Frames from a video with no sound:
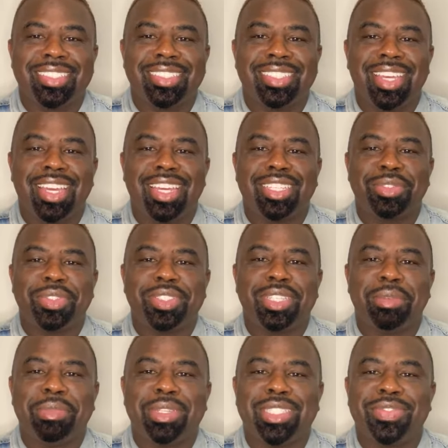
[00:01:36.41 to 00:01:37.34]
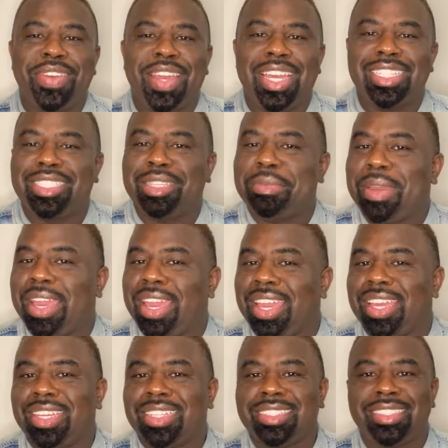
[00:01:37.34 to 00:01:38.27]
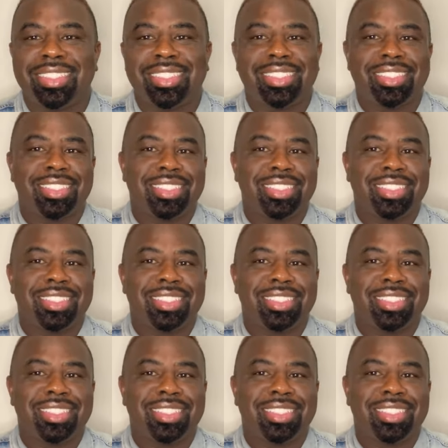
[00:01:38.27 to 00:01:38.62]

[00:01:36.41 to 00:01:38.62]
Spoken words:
Yes. What's up, Miss Fancy Pants?